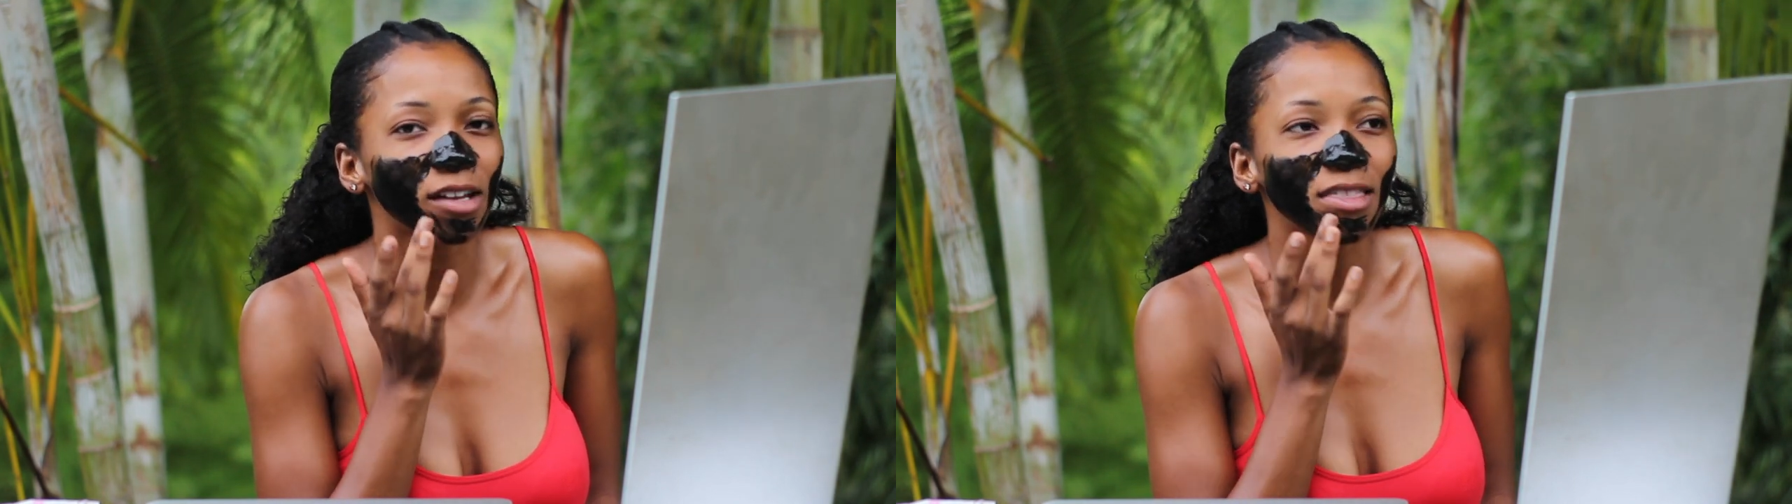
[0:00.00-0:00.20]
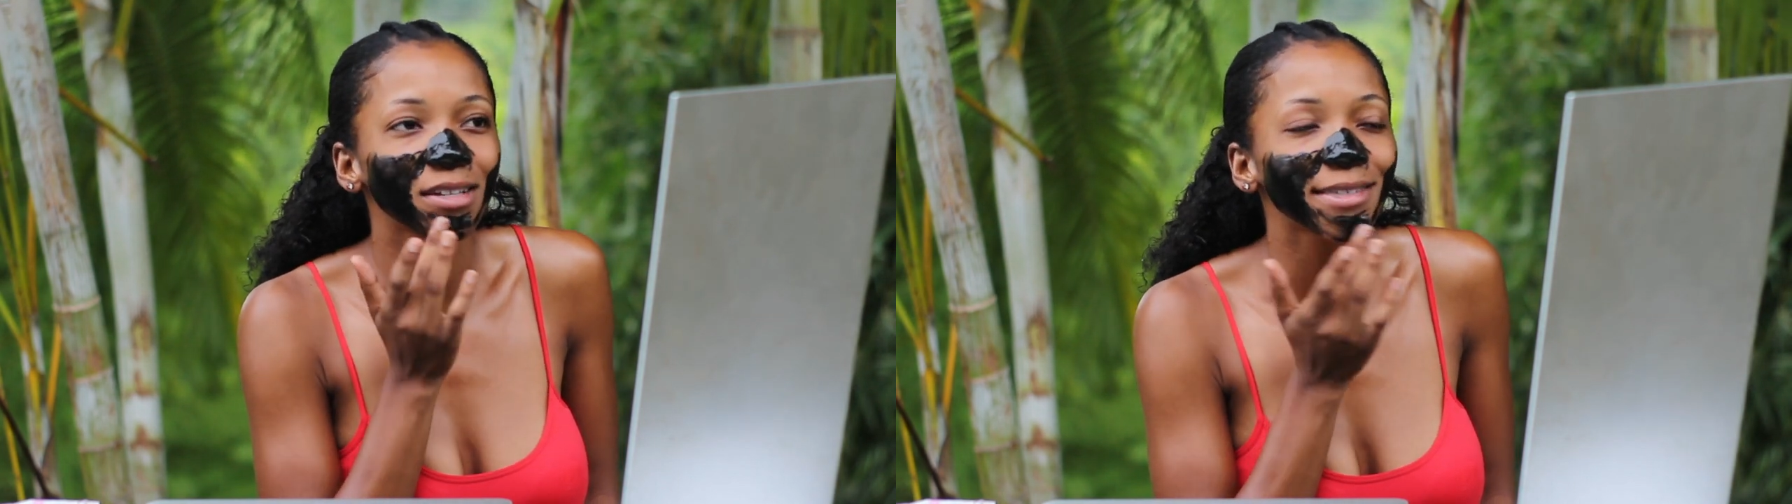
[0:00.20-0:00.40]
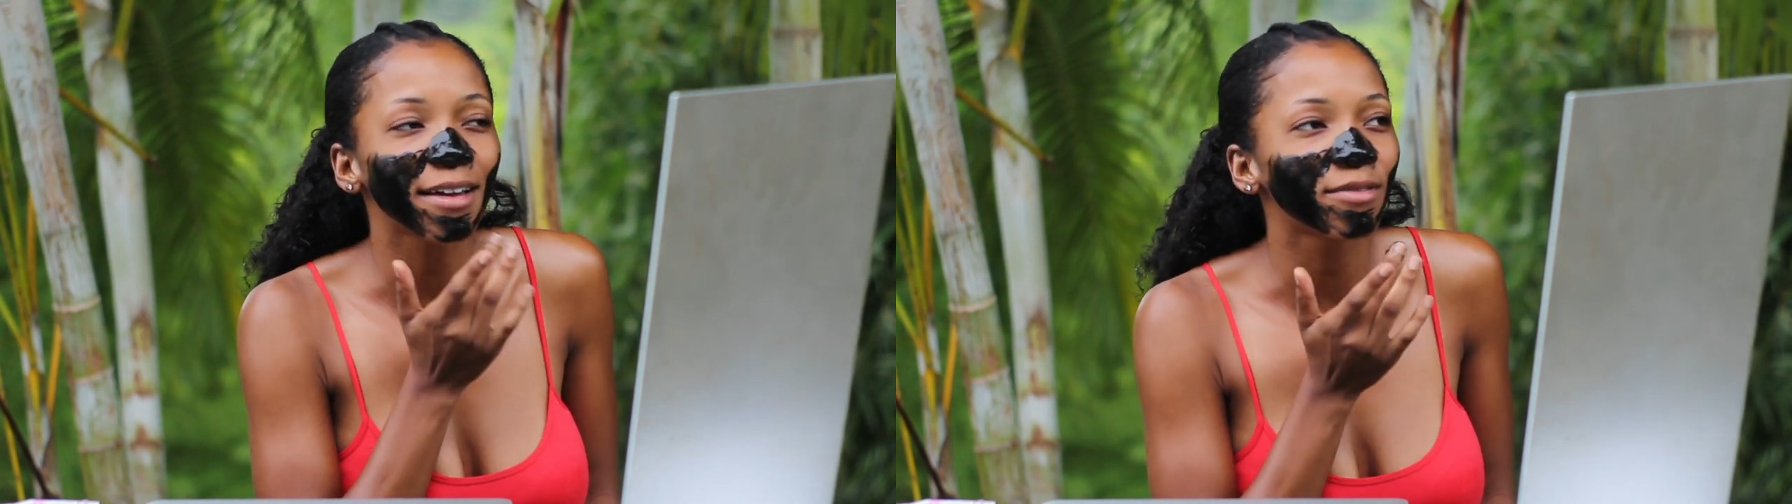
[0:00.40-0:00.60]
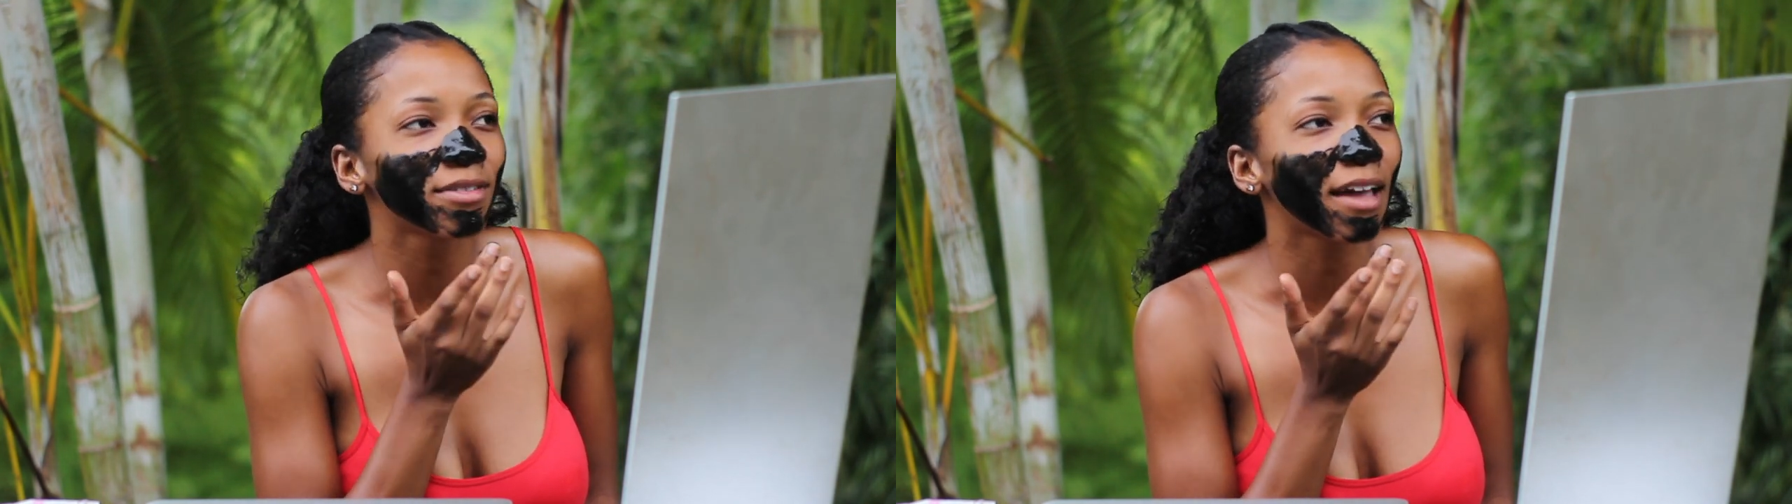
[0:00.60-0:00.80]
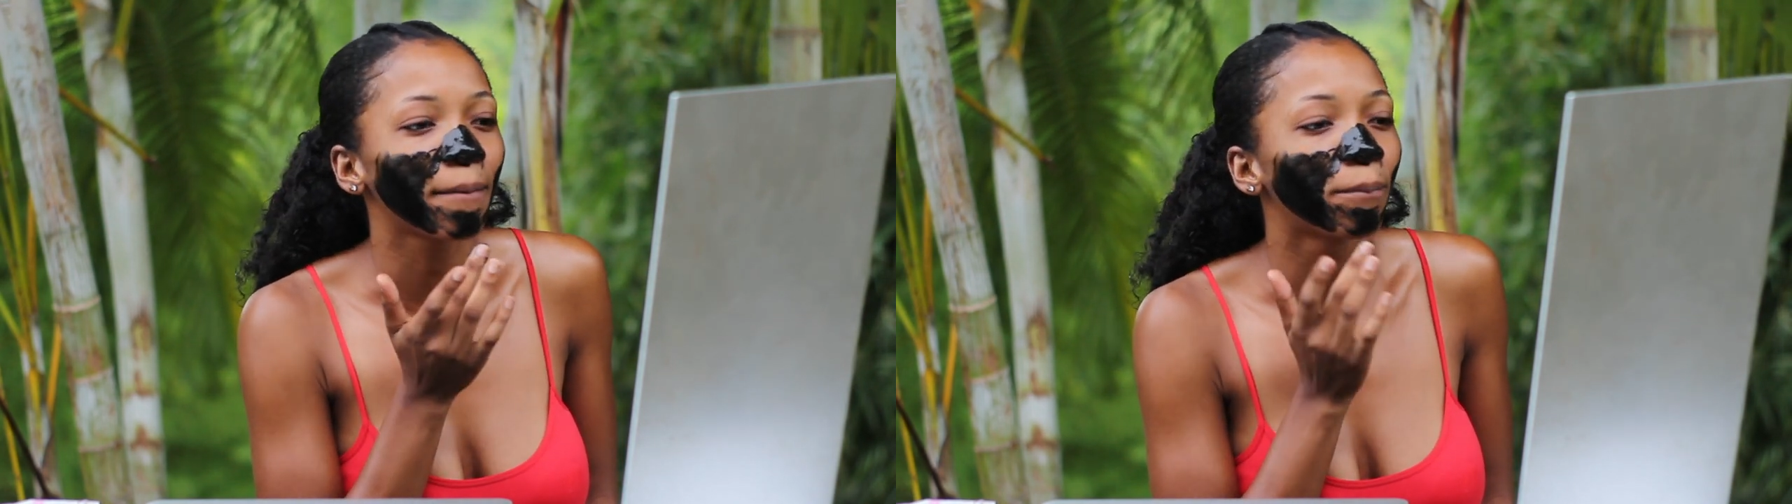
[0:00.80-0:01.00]
Nothing's ever
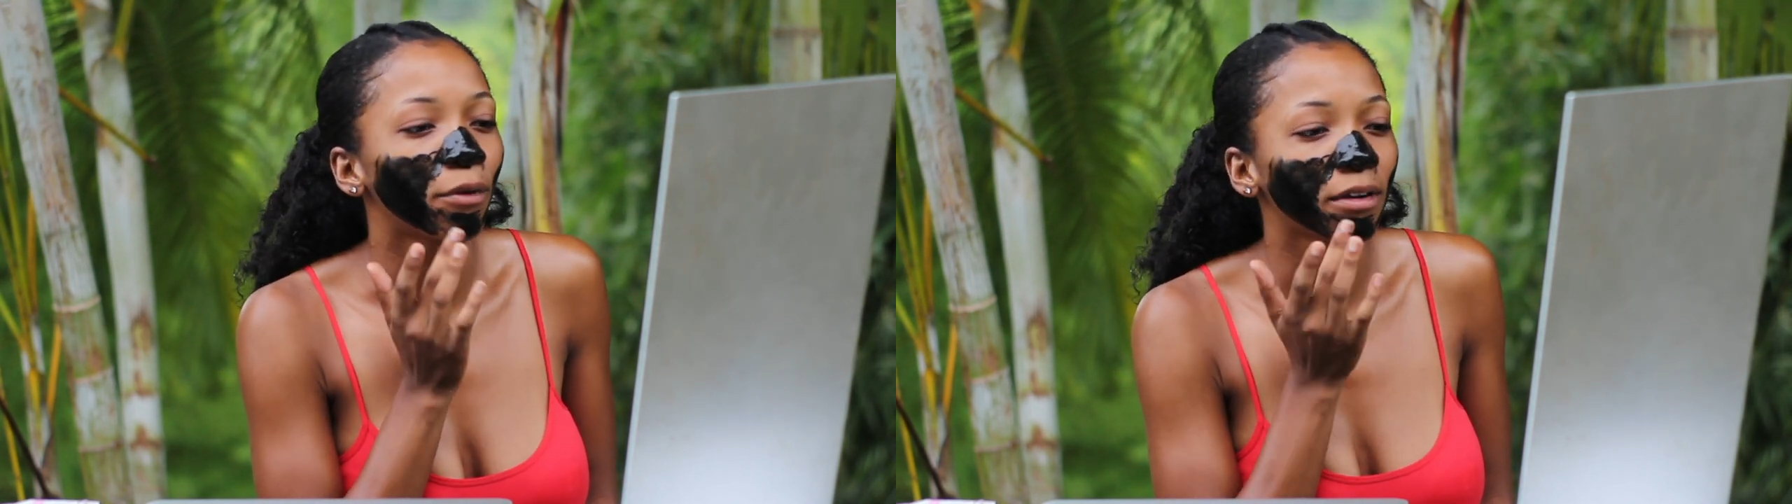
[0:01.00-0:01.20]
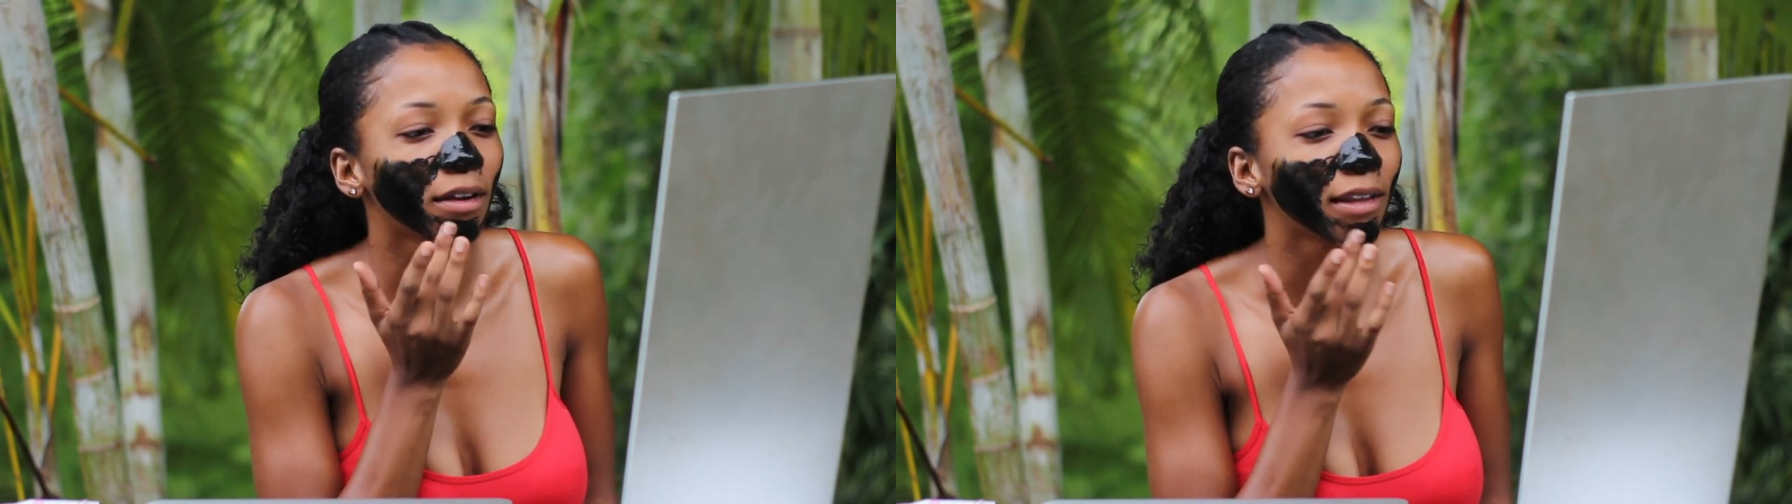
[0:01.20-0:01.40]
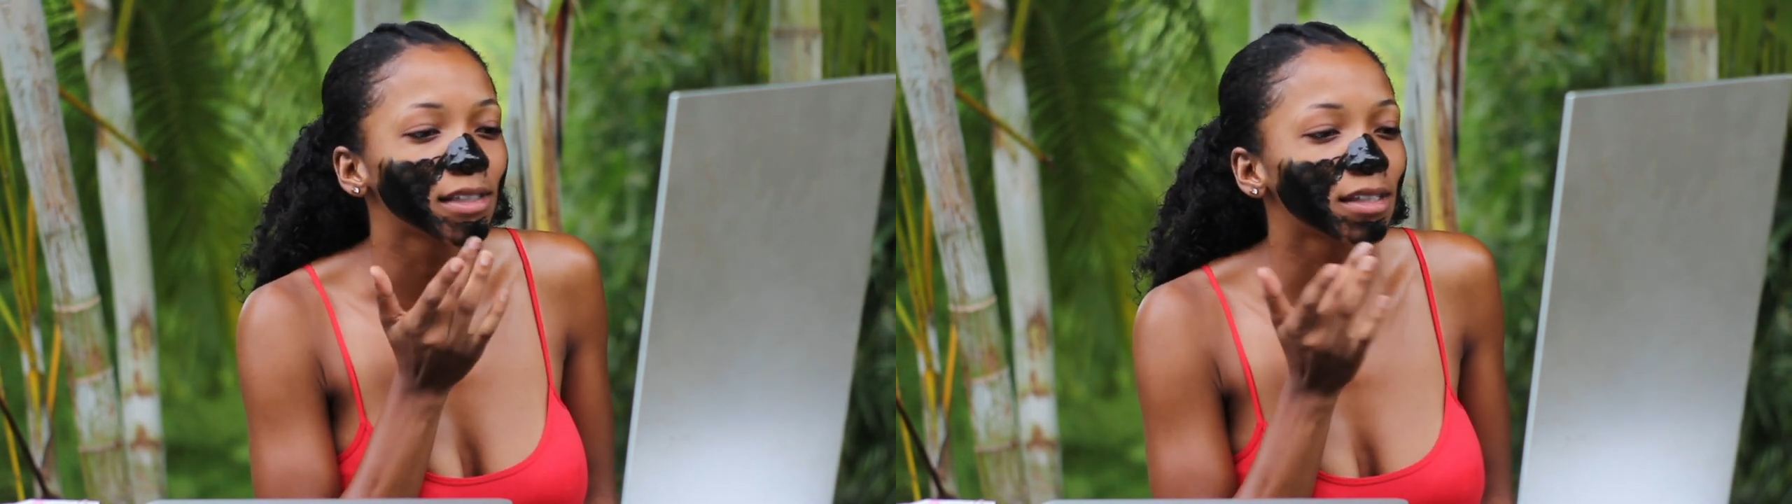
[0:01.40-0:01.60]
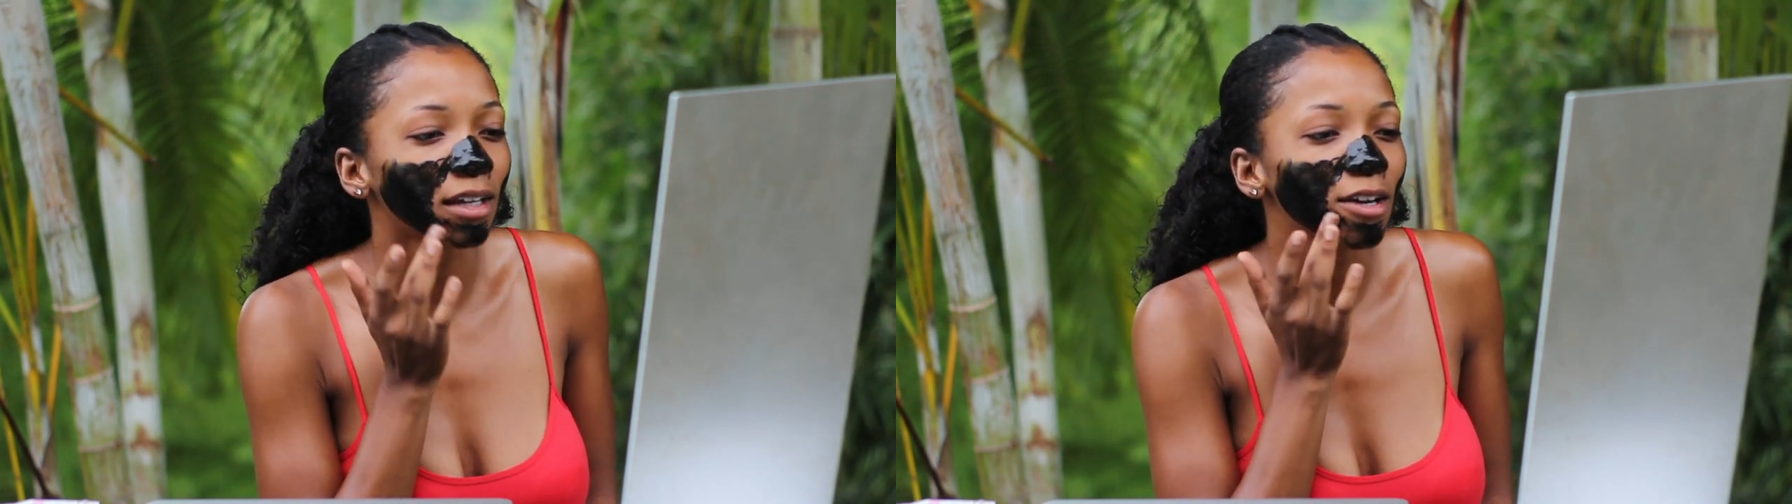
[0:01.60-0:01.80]
that important unless like